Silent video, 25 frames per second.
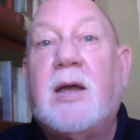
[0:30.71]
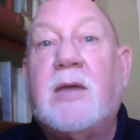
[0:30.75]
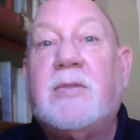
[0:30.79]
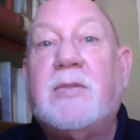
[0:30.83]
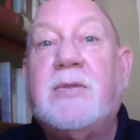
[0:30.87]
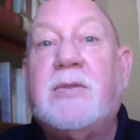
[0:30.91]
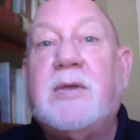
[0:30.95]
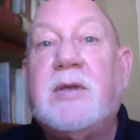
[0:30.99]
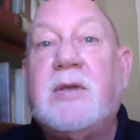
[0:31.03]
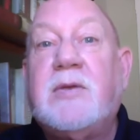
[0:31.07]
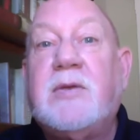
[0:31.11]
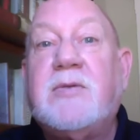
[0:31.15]

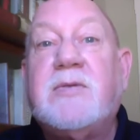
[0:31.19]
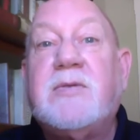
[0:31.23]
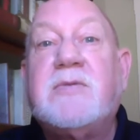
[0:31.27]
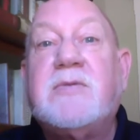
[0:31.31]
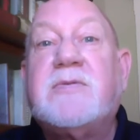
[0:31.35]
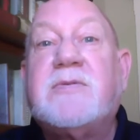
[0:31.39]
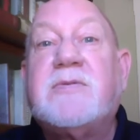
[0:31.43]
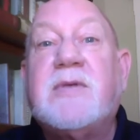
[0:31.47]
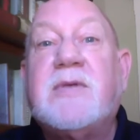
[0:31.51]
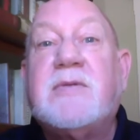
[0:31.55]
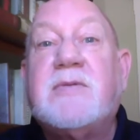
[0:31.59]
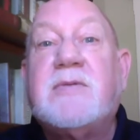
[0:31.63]
the
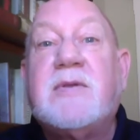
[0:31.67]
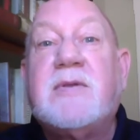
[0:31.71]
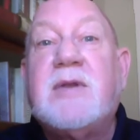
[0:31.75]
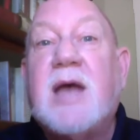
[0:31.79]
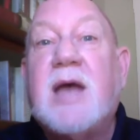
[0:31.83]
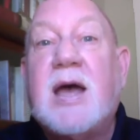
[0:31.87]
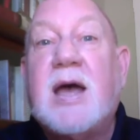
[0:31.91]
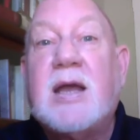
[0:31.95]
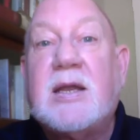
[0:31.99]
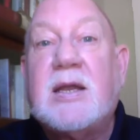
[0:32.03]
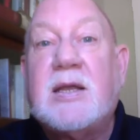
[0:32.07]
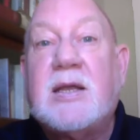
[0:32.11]

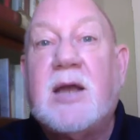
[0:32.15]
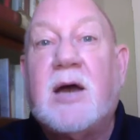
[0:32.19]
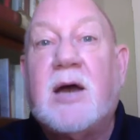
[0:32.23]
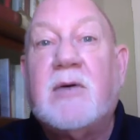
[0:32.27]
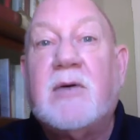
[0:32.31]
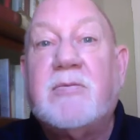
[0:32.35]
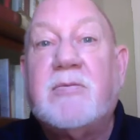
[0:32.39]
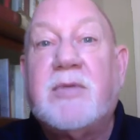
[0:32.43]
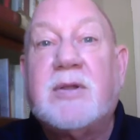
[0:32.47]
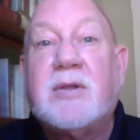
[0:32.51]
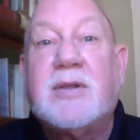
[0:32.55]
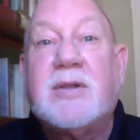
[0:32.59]
Cincinnati
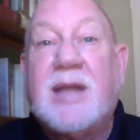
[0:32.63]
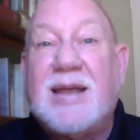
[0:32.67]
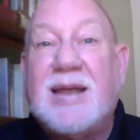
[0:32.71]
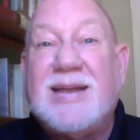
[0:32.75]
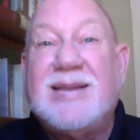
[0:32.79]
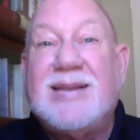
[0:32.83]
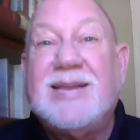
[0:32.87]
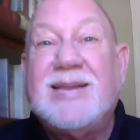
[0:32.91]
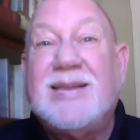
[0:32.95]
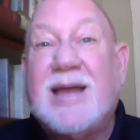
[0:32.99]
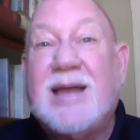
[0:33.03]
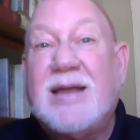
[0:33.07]
of the
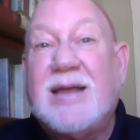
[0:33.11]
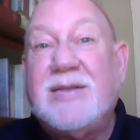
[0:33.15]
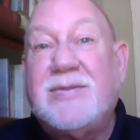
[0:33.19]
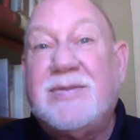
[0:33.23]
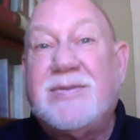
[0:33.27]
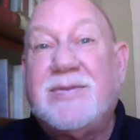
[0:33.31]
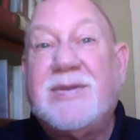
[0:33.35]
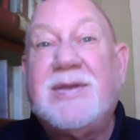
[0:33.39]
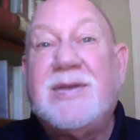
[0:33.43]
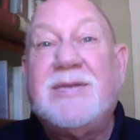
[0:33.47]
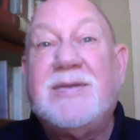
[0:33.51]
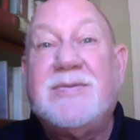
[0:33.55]
late
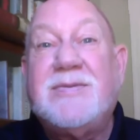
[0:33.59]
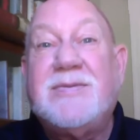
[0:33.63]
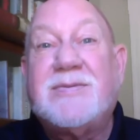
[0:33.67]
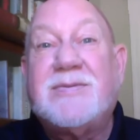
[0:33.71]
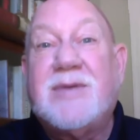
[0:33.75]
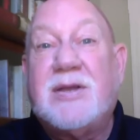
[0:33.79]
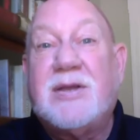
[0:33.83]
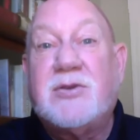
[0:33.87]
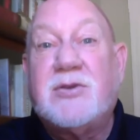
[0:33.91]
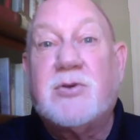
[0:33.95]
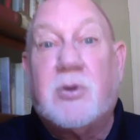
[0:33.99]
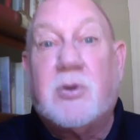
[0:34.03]
19th
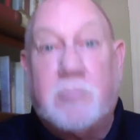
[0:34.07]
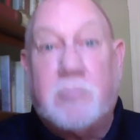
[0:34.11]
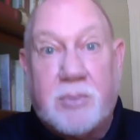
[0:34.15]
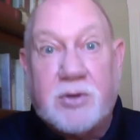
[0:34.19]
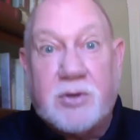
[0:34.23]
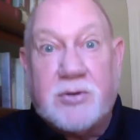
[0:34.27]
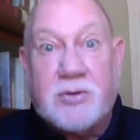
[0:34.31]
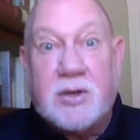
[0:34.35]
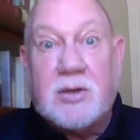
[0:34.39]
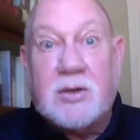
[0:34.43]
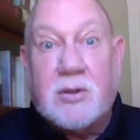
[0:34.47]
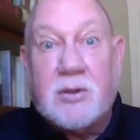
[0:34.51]
century,
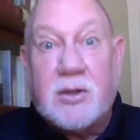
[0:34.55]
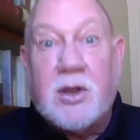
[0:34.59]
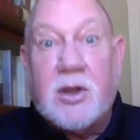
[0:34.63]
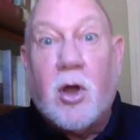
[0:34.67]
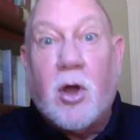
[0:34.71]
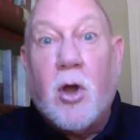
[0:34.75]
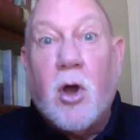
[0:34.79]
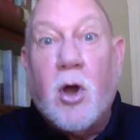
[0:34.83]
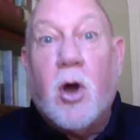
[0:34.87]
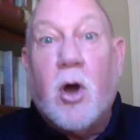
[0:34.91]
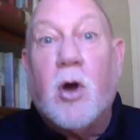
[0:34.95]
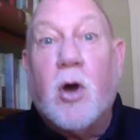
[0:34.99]
particularly
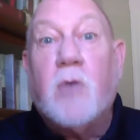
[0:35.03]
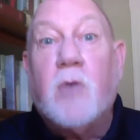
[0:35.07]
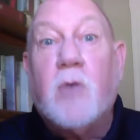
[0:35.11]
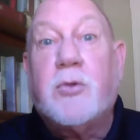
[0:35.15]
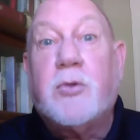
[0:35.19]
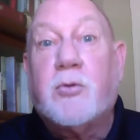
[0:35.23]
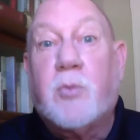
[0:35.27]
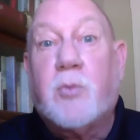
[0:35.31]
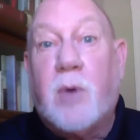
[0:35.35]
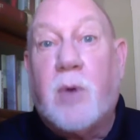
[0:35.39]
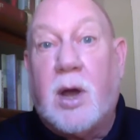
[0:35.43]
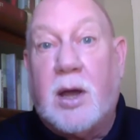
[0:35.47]
over
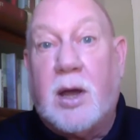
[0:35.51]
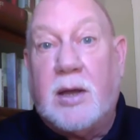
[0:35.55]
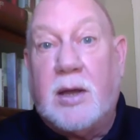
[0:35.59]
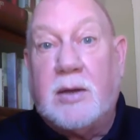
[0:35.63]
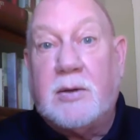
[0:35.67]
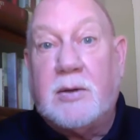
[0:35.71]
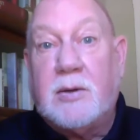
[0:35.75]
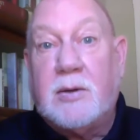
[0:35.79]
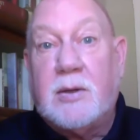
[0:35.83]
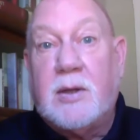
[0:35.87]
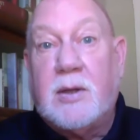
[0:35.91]
the Rhine,